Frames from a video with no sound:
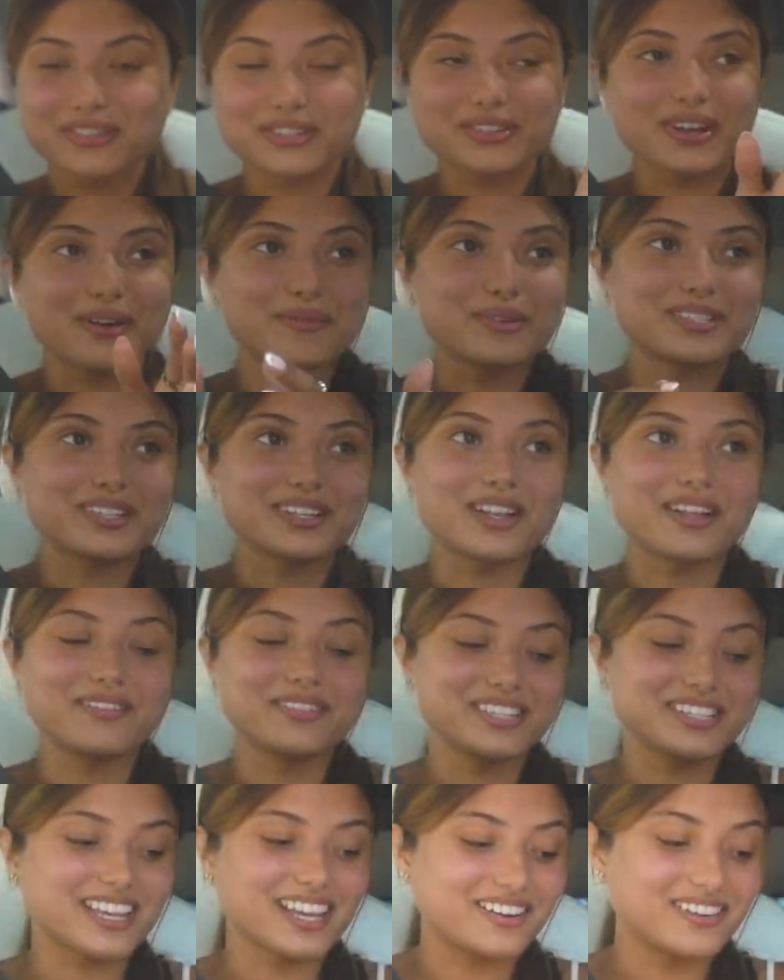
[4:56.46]
Pedro how much I
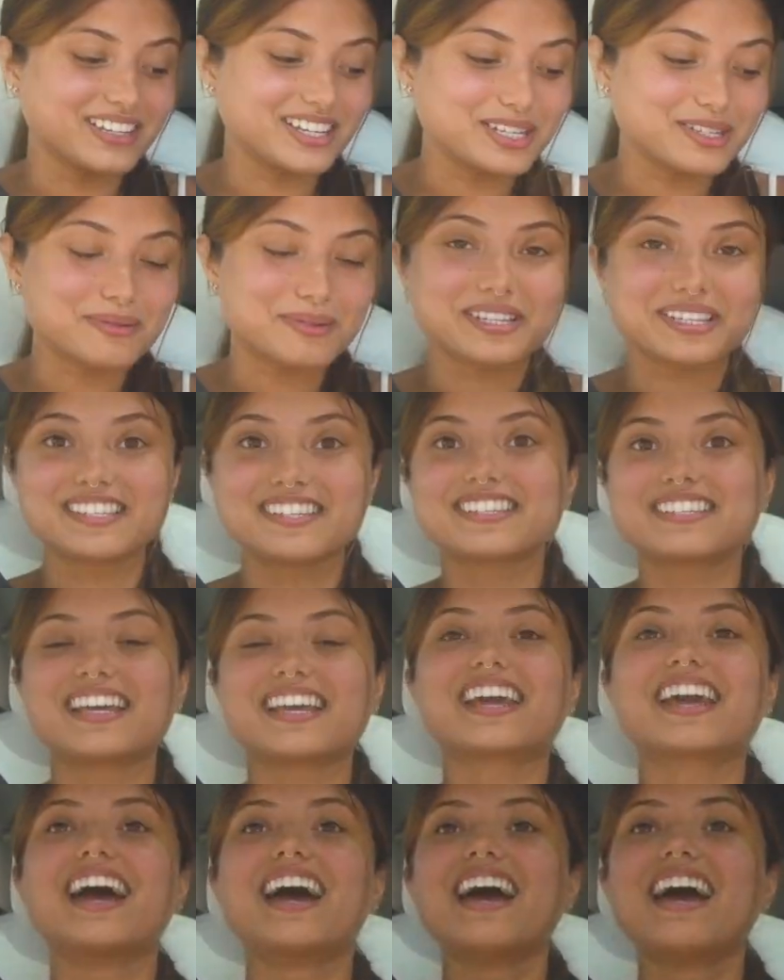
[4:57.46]
love this kind of days, because it's
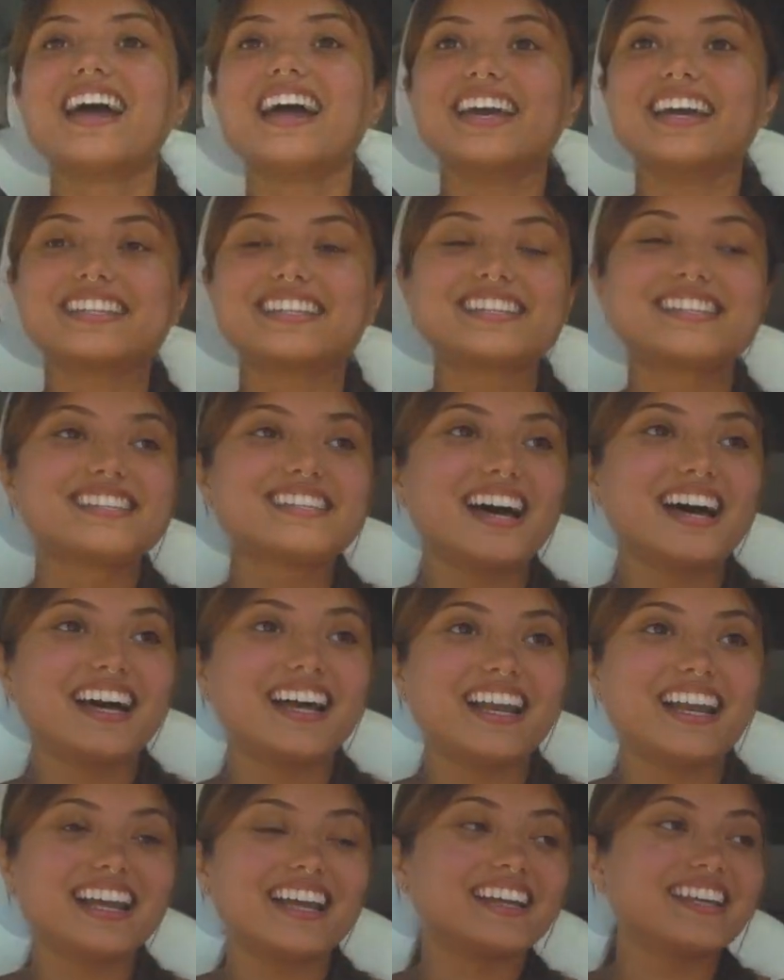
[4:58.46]
like, it's
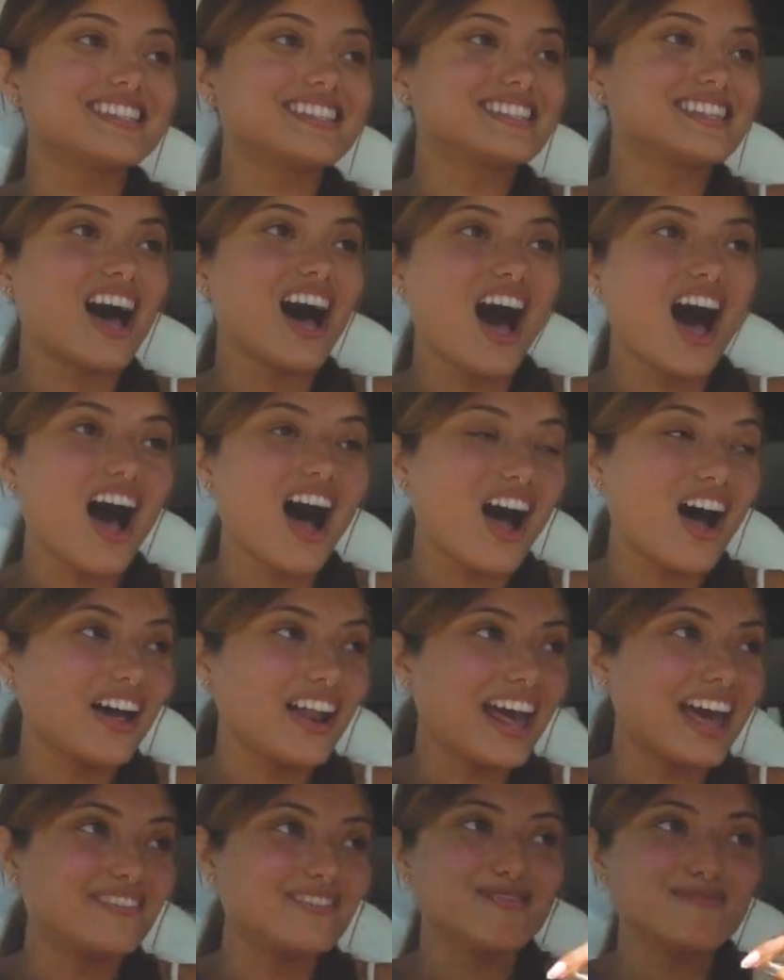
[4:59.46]
sunny, it's
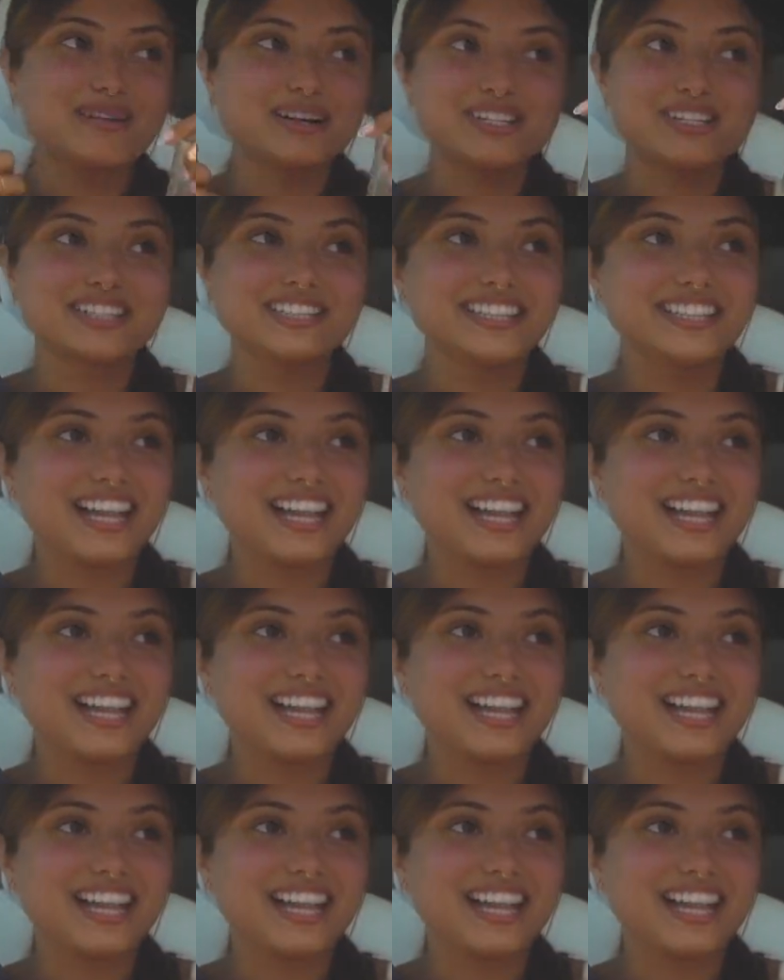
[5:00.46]
hot, I have a matcha